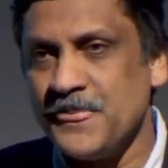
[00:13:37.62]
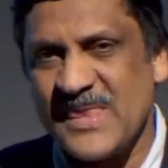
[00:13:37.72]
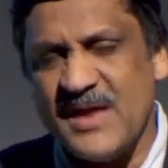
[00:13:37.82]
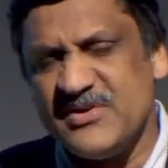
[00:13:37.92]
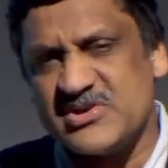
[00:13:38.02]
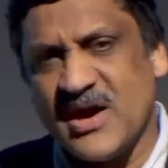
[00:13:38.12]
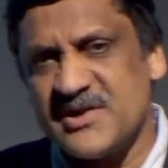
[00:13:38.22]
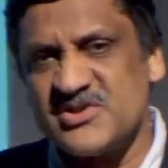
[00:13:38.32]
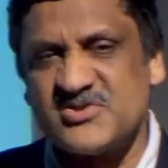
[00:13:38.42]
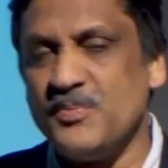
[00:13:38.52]
Then we
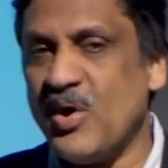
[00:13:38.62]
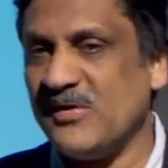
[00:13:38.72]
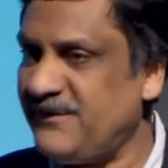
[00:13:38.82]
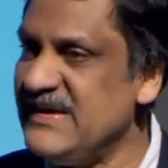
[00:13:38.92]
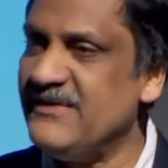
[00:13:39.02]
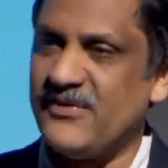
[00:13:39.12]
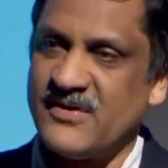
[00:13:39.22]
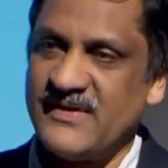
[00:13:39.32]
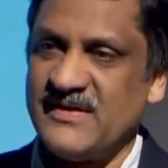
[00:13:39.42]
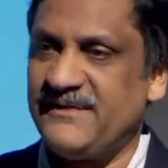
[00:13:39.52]
charge a small fee for
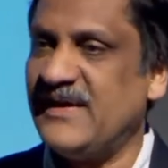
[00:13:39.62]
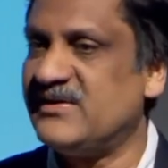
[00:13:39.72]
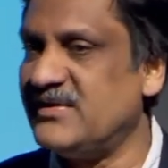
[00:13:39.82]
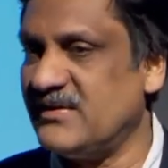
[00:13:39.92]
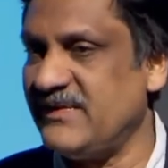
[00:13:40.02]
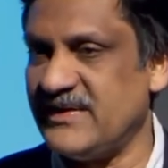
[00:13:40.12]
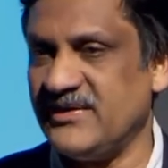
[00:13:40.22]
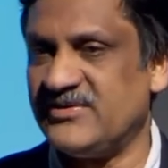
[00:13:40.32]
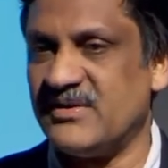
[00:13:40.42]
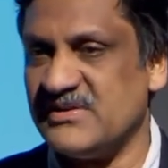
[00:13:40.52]
a verified
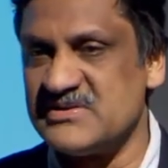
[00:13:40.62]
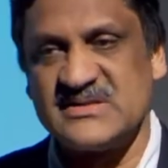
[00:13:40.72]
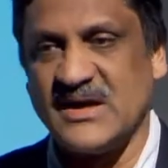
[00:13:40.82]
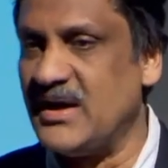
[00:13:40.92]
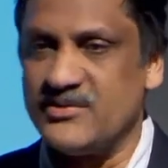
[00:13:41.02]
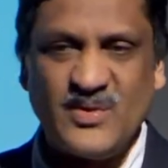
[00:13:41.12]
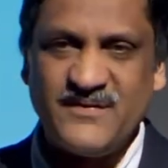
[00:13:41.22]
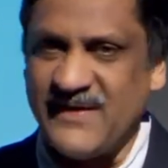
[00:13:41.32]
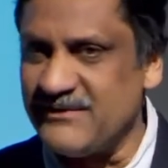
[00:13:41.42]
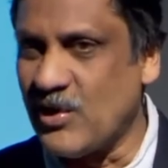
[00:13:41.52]
certificate service,
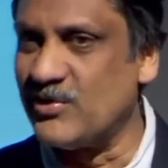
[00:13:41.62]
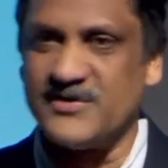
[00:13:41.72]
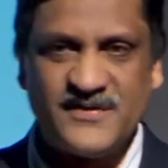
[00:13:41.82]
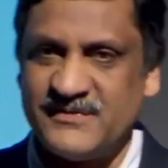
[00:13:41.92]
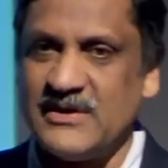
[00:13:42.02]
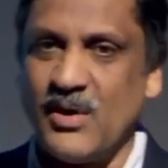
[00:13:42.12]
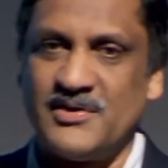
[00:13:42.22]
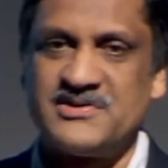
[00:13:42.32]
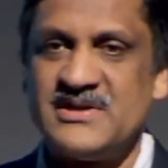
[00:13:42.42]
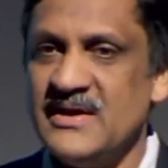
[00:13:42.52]
$25,
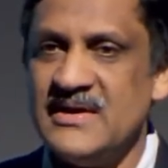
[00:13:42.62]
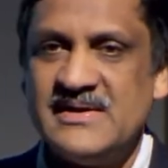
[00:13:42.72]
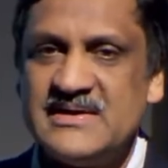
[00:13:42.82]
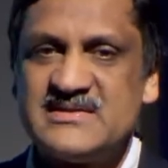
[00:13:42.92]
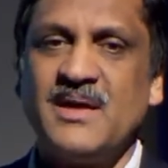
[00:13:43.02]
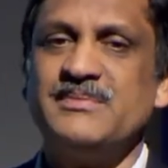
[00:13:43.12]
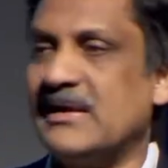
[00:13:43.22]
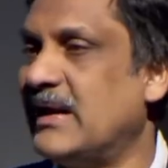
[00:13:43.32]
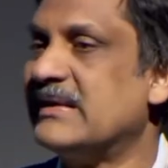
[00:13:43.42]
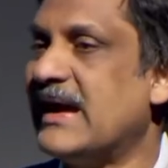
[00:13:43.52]
$50, something
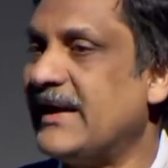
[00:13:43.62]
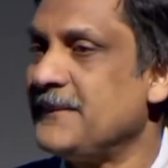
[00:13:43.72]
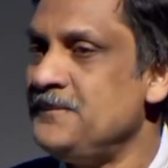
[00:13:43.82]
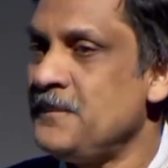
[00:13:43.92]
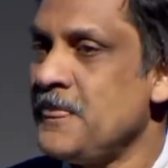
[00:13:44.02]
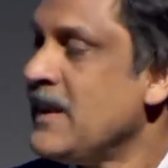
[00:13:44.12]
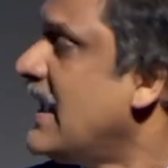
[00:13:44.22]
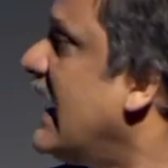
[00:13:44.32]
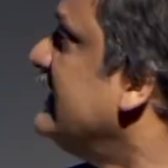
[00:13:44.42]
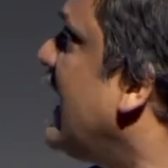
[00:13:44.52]
like that.
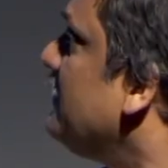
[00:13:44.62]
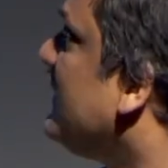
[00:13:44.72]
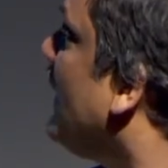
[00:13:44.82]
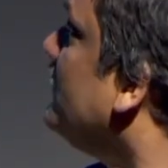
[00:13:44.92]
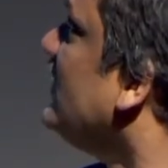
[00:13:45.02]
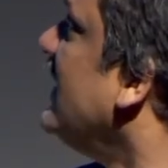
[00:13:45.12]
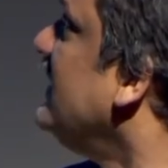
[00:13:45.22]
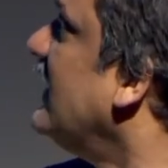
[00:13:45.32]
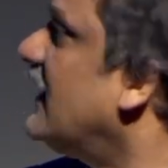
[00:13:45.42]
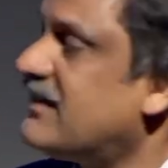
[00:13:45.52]
And that becomes
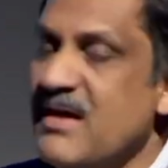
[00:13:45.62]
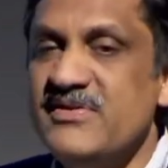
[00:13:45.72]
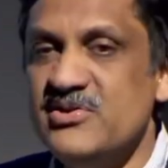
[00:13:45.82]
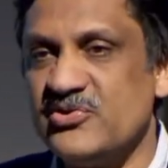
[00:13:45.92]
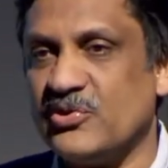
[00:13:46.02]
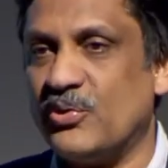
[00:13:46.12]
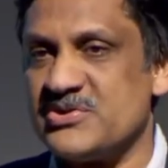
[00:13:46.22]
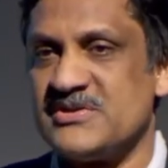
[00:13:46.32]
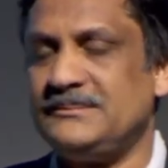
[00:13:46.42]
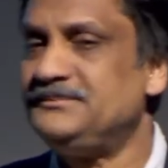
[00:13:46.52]
a revenue source